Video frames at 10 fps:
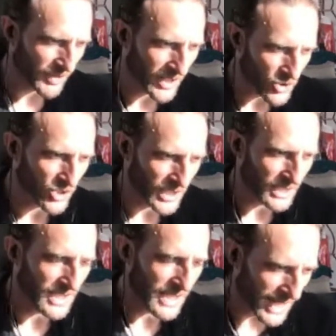intervention
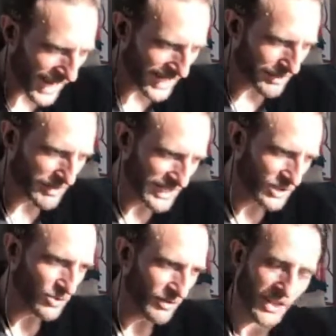in the economy
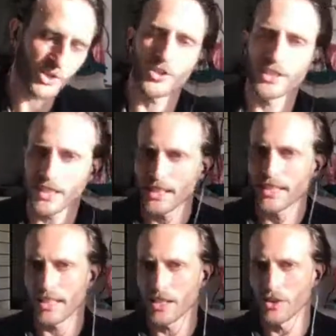that you eventually
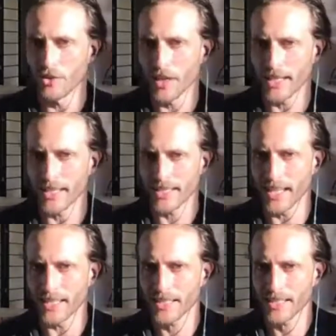did see in the United
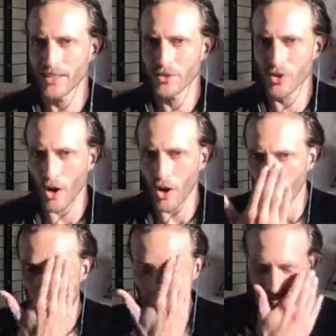States.
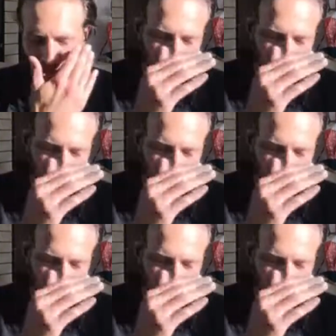So